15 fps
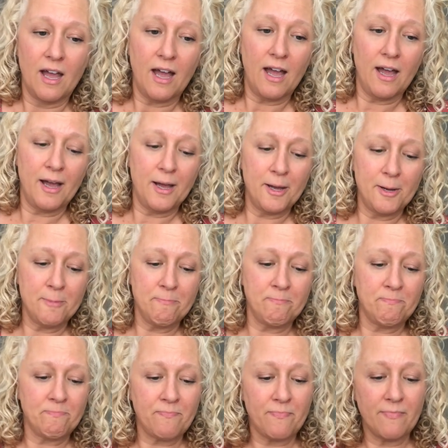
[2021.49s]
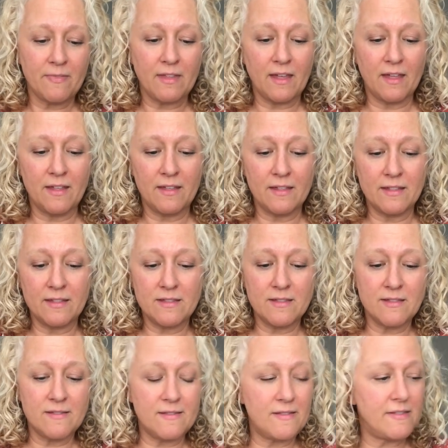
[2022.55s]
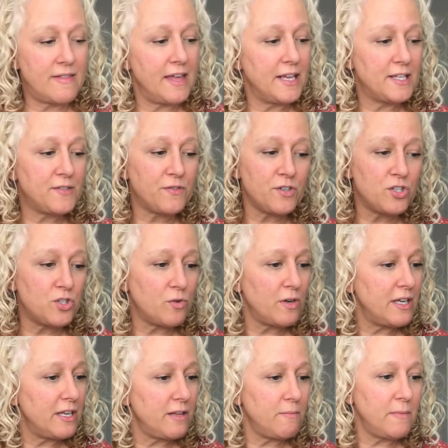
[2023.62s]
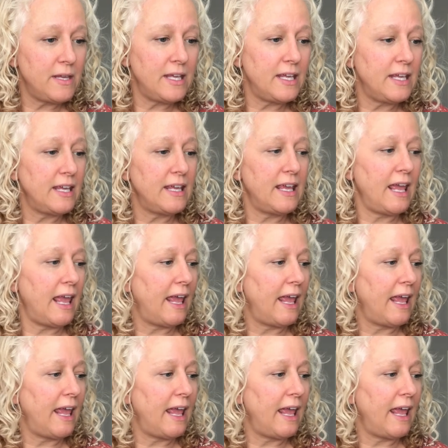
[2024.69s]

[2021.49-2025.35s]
Um, thanks for joining me.